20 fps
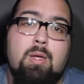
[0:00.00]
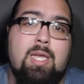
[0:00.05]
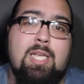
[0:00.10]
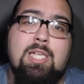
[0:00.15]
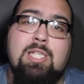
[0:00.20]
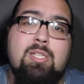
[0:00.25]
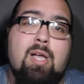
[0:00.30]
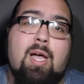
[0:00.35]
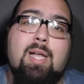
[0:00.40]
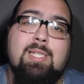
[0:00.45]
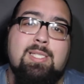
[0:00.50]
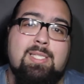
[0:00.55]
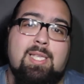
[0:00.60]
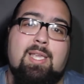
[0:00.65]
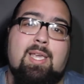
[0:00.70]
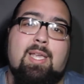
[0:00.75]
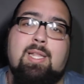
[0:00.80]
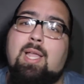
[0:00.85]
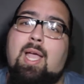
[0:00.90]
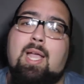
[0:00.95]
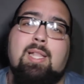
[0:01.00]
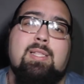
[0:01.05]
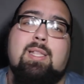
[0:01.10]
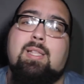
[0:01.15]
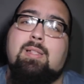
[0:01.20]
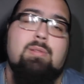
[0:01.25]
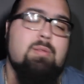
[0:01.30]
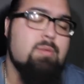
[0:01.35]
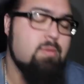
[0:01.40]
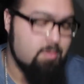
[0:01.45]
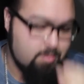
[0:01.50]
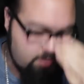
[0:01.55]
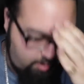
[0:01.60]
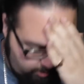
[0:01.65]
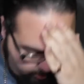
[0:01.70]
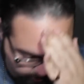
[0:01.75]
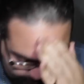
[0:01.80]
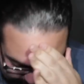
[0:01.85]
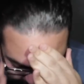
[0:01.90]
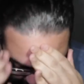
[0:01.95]
He started singing, and then
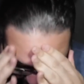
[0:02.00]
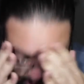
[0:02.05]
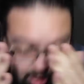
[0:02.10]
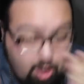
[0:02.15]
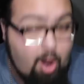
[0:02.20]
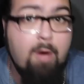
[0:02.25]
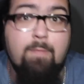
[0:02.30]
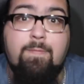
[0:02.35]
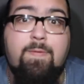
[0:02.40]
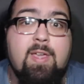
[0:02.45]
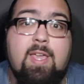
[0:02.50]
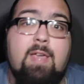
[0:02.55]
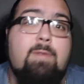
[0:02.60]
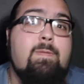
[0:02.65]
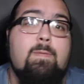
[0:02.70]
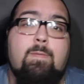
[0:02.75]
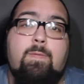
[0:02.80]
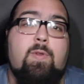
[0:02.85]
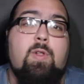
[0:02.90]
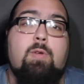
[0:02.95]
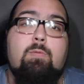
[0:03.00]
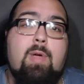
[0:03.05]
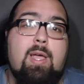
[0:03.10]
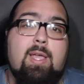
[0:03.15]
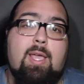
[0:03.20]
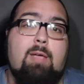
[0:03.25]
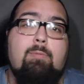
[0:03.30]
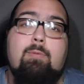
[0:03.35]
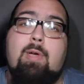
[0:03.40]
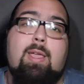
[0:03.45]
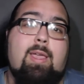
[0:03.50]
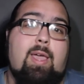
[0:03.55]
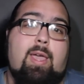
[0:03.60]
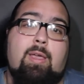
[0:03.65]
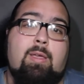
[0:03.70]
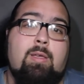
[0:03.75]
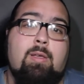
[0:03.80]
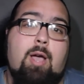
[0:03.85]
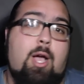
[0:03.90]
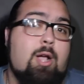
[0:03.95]
I can't forgive him for the
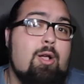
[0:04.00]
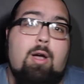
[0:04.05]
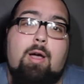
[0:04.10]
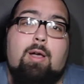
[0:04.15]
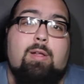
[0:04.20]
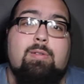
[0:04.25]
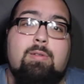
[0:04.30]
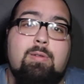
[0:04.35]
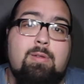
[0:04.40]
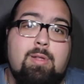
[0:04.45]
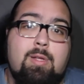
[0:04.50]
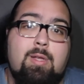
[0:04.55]
reggae. I can't.